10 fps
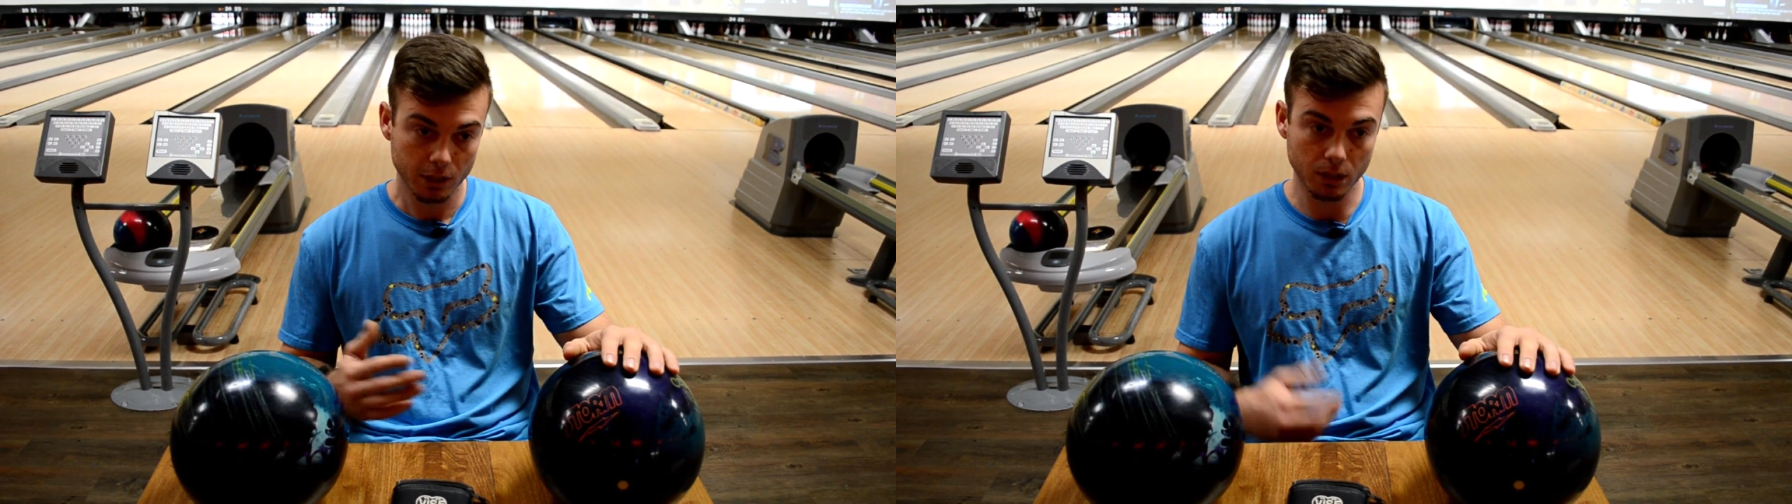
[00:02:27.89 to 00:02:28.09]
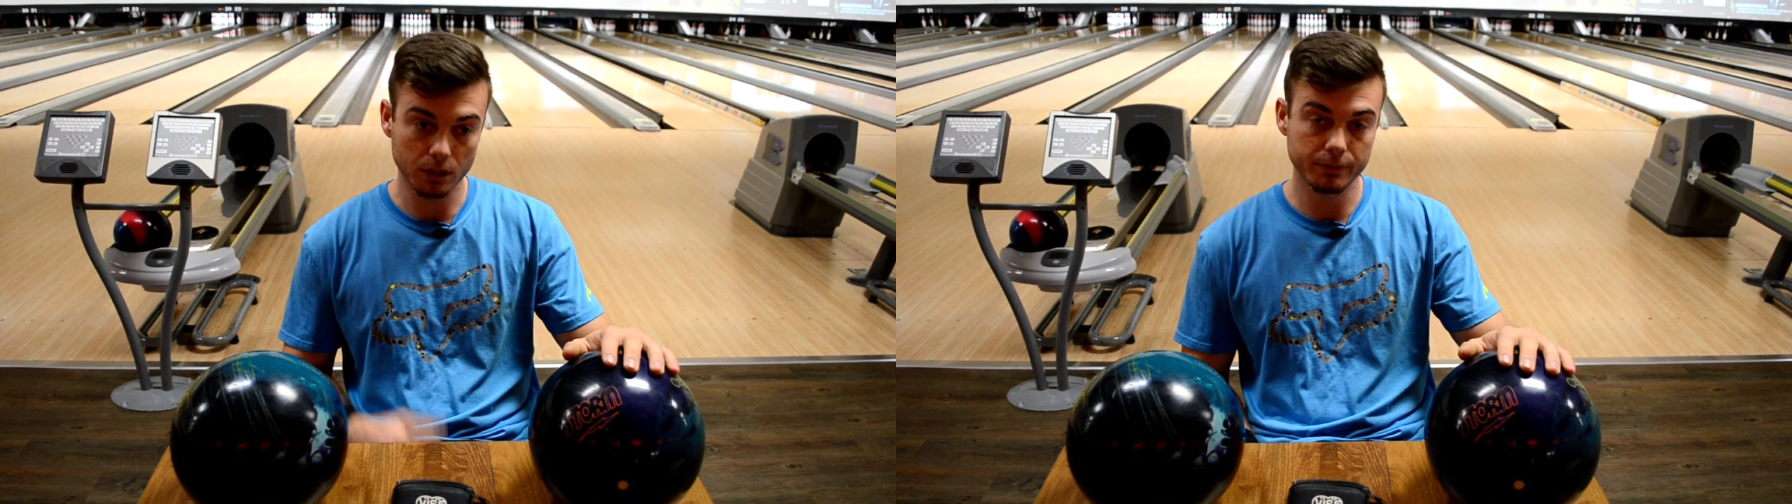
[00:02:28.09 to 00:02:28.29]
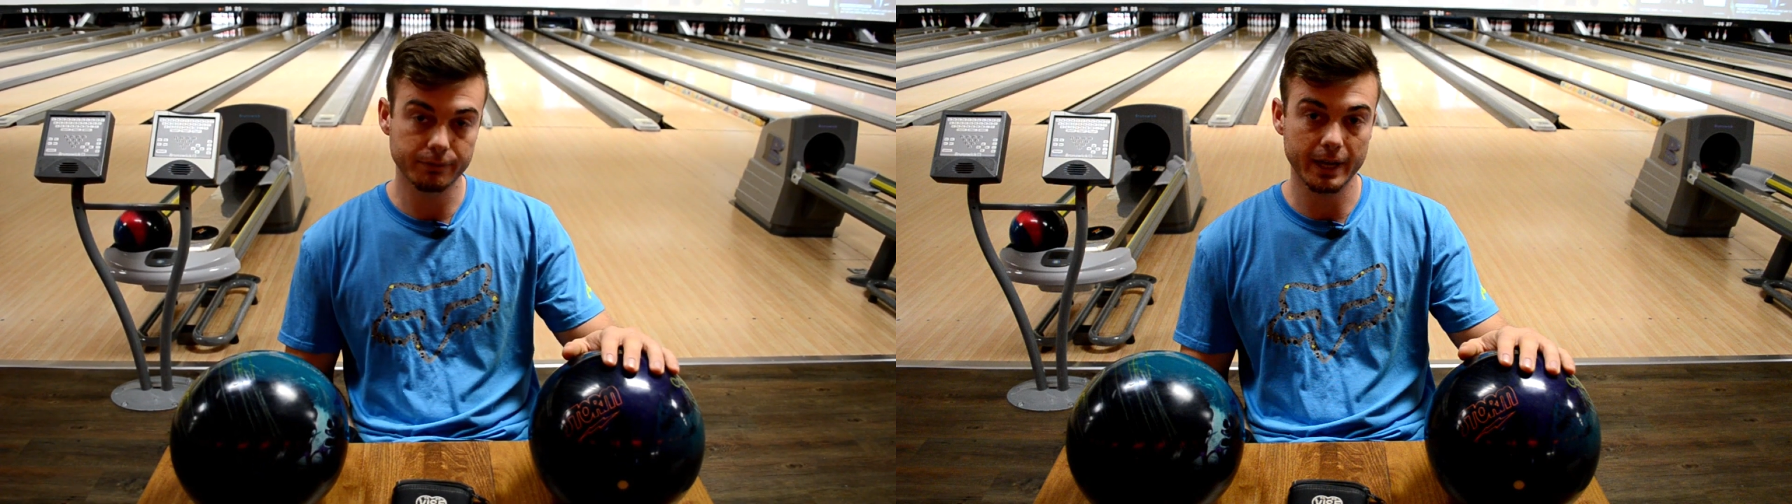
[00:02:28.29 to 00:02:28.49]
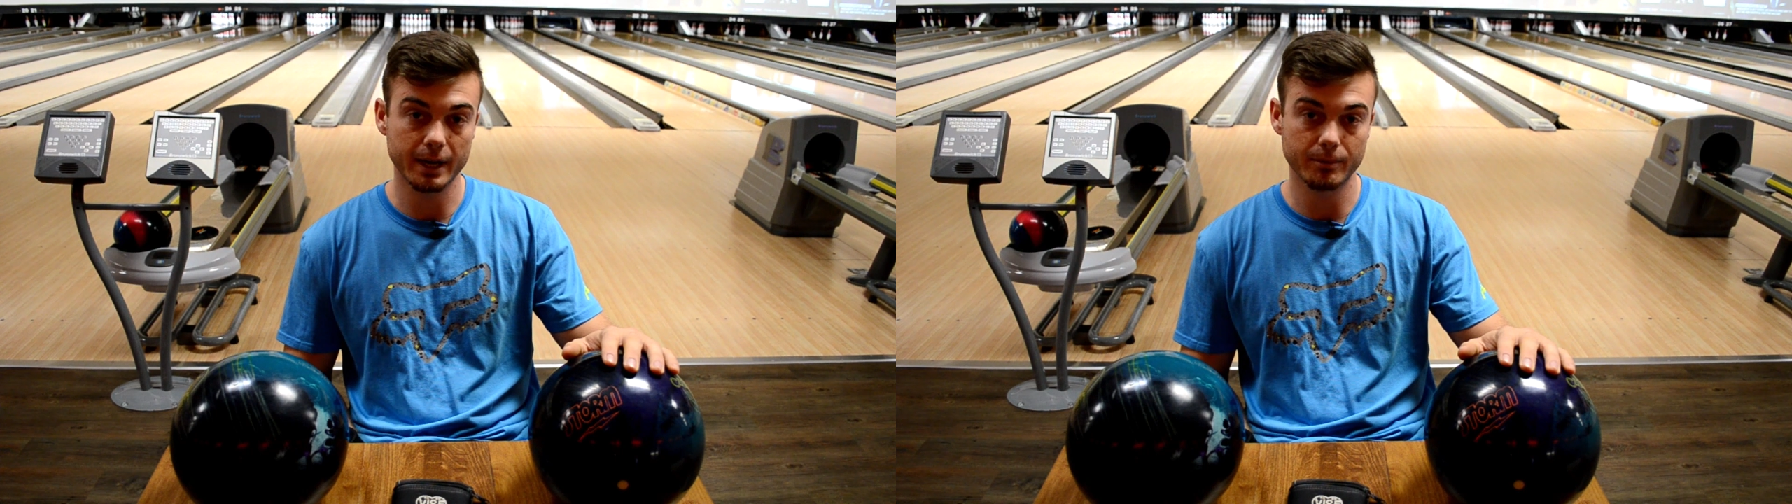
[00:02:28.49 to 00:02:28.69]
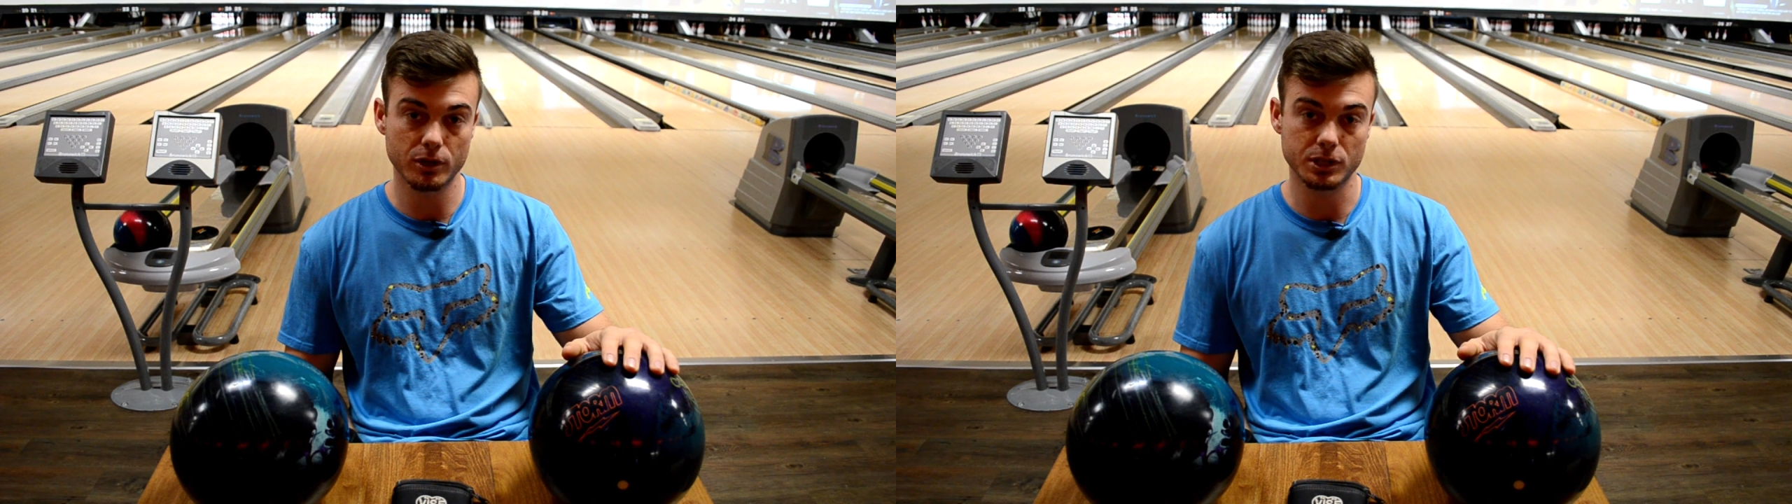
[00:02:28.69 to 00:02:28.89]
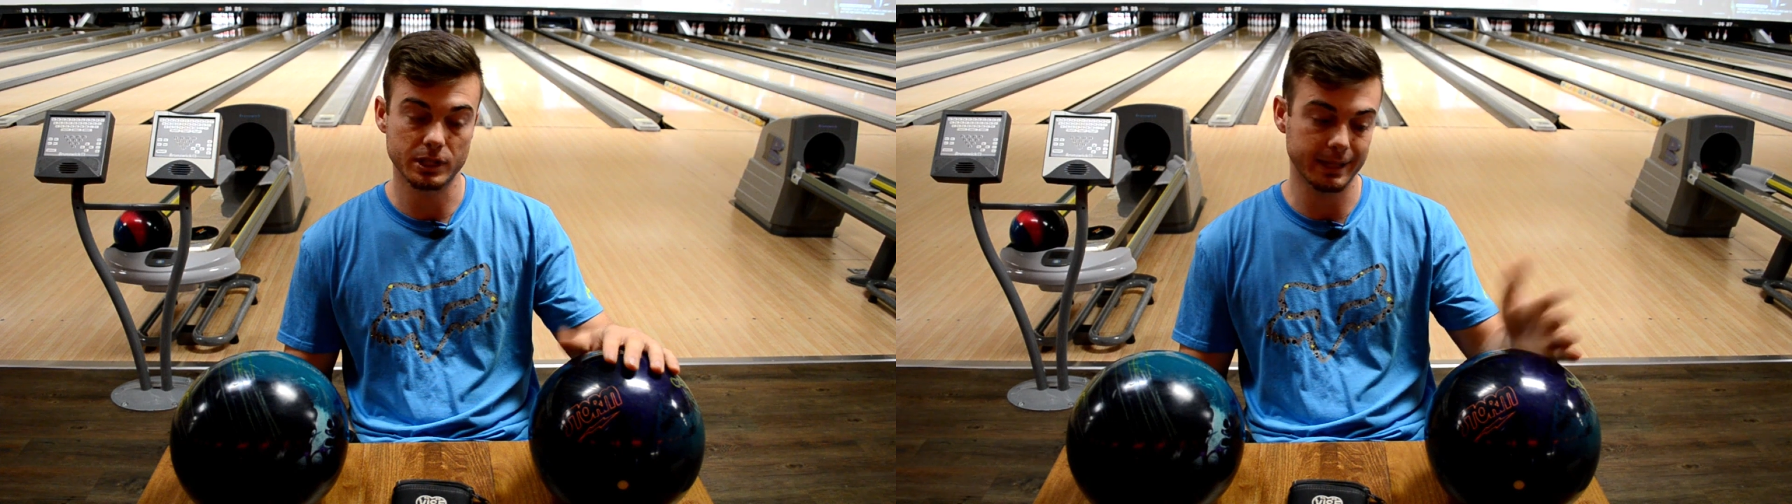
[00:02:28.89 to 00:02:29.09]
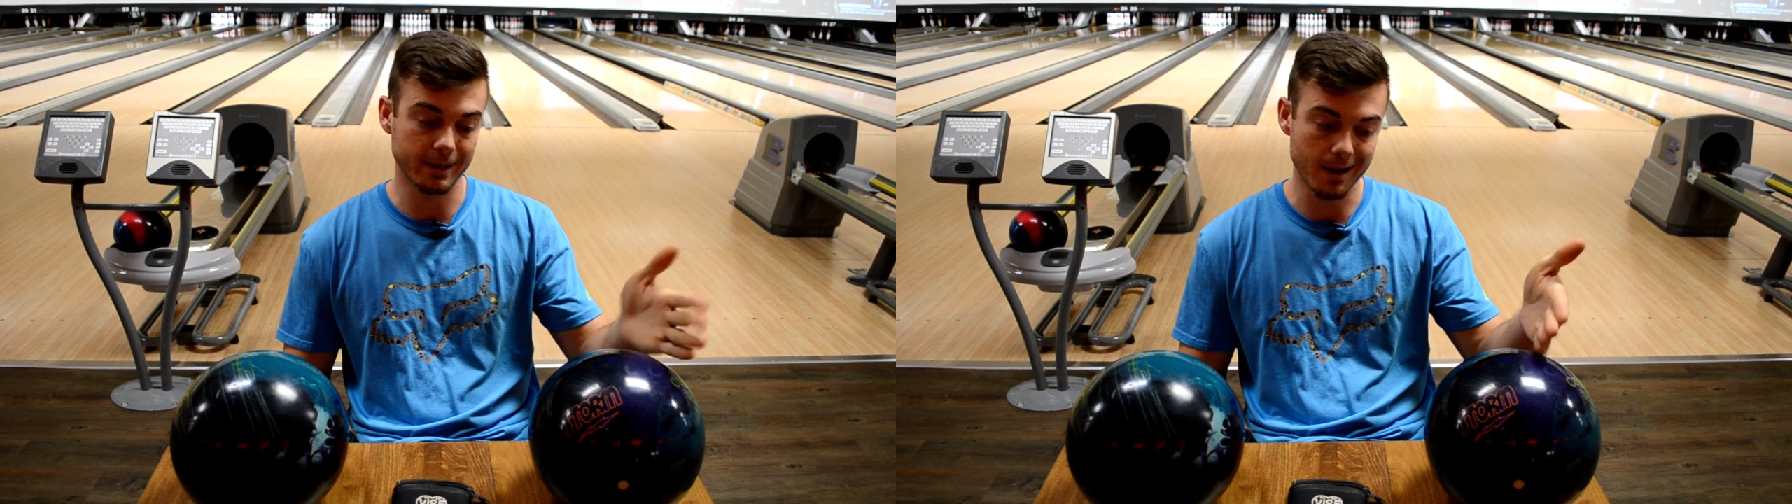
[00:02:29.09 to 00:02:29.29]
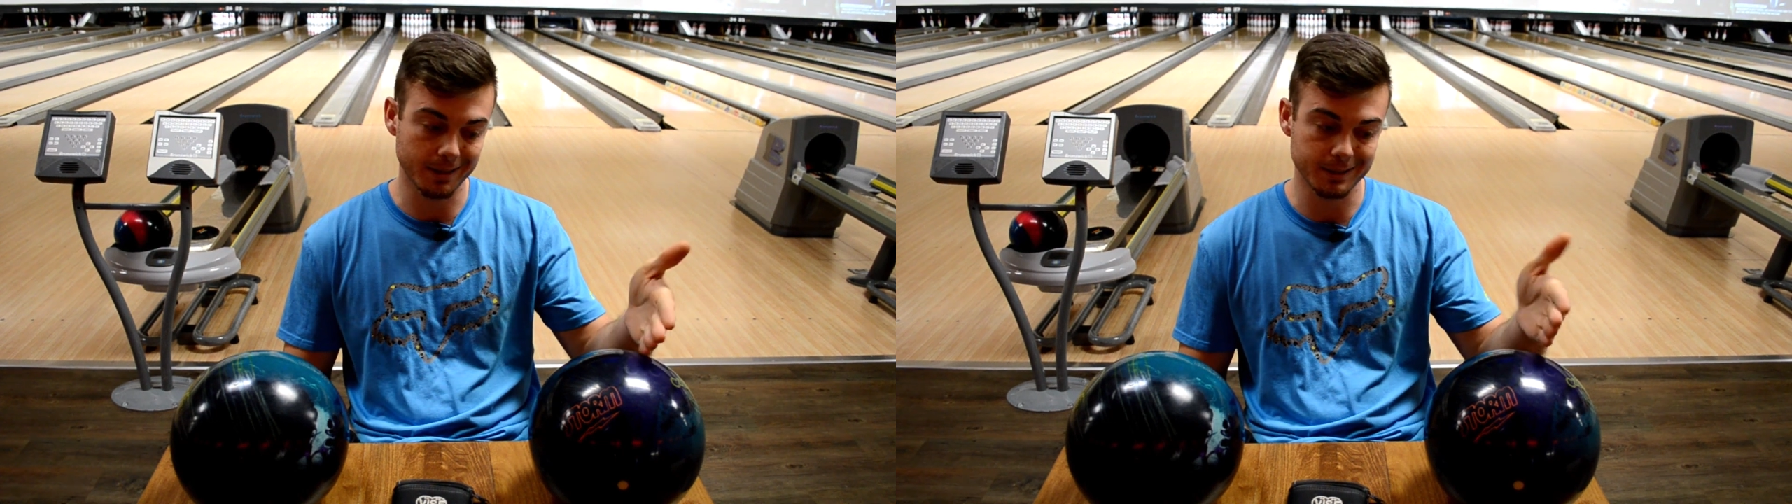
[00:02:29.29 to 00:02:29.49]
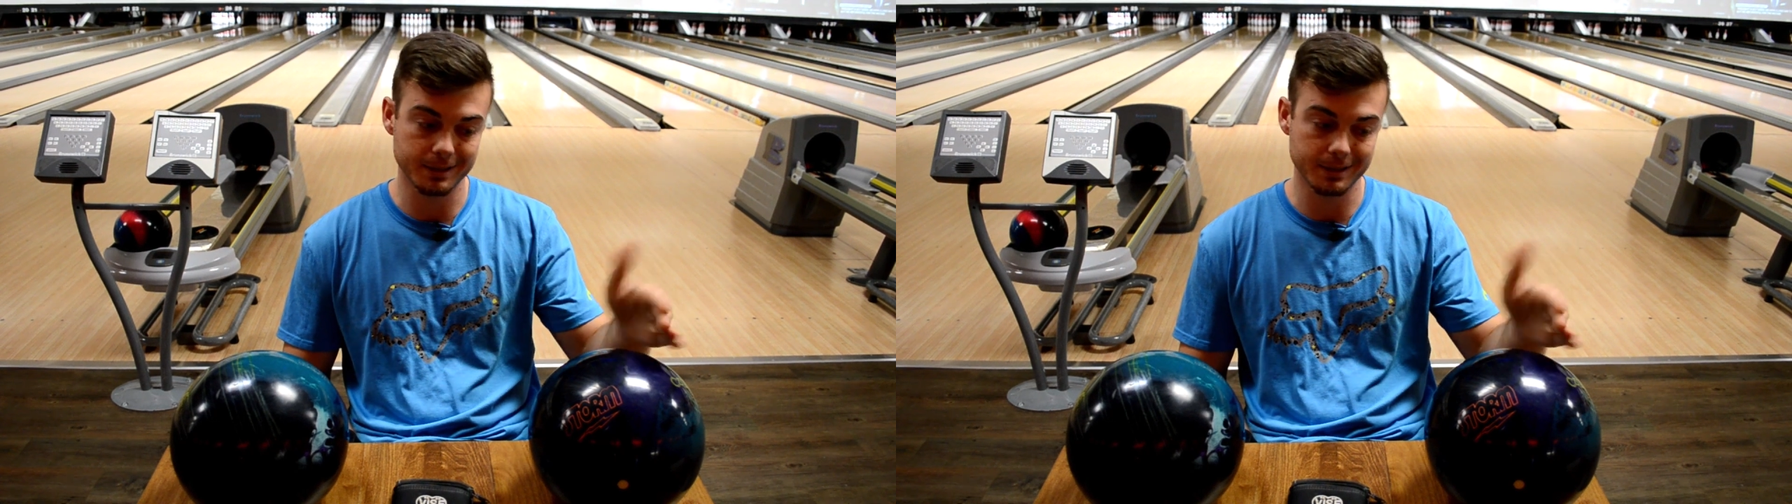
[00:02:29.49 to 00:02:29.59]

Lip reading: curve kind of motion, like the hockey